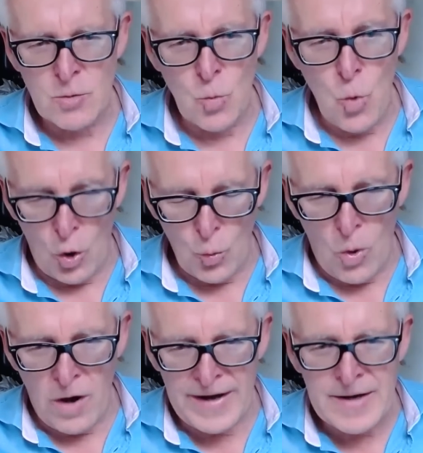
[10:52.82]

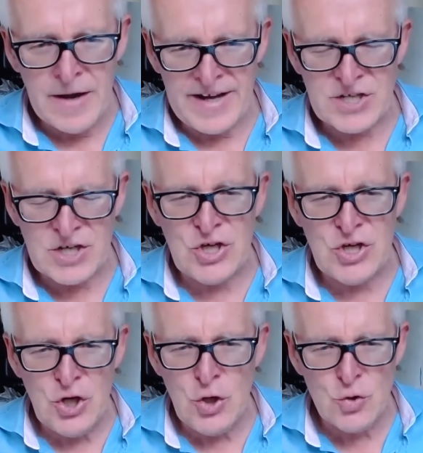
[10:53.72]
worldwide. It's a
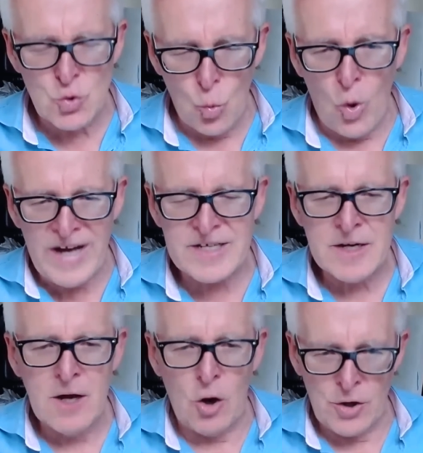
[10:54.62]
huge weight
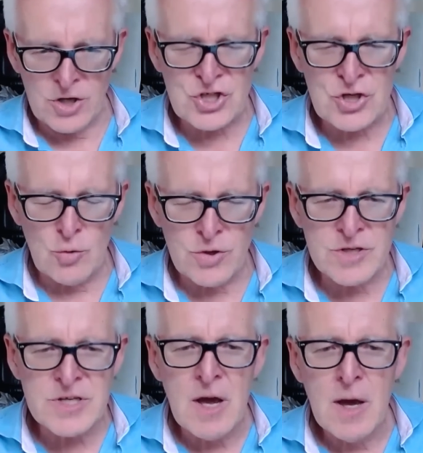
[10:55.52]
on our
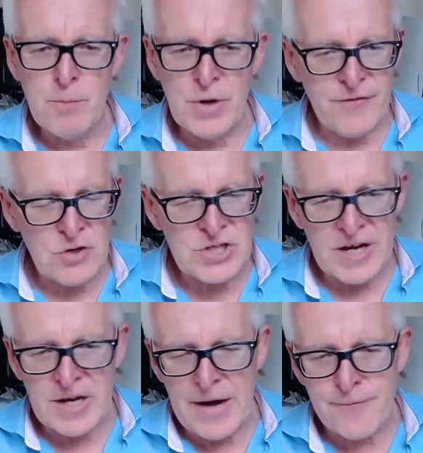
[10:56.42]
shoulders. But if you
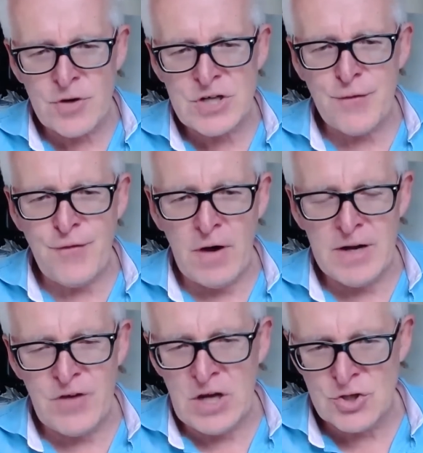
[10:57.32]
take an average
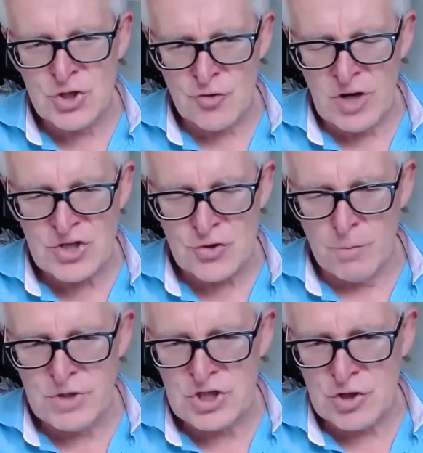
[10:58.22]
five year duration
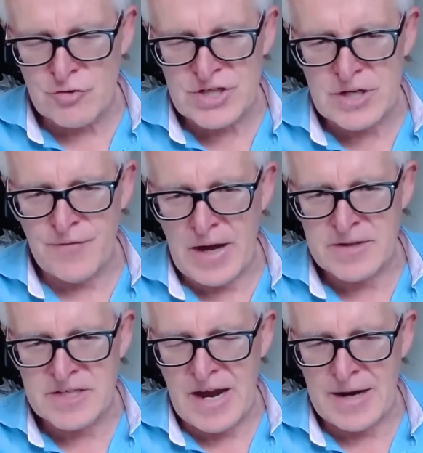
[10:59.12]
or maturity of
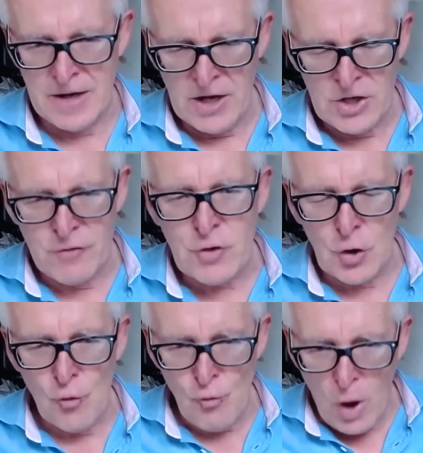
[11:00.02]
that debt, you've
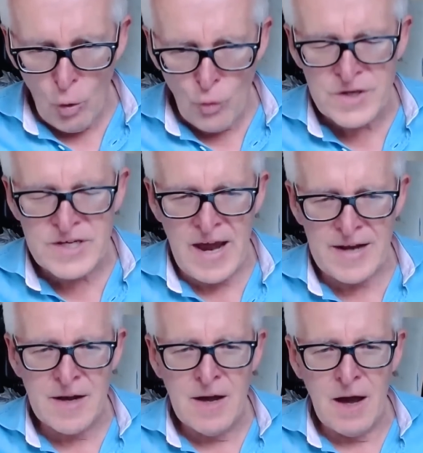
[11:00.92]
got to roll the
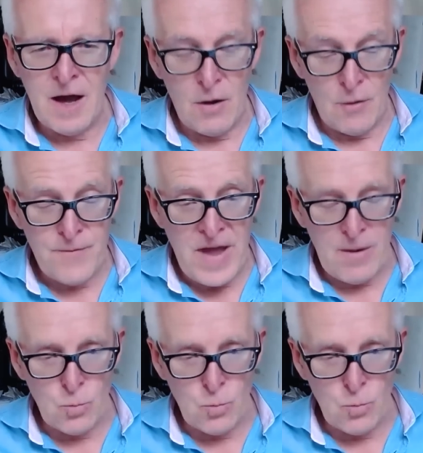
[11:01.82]
debt uh, of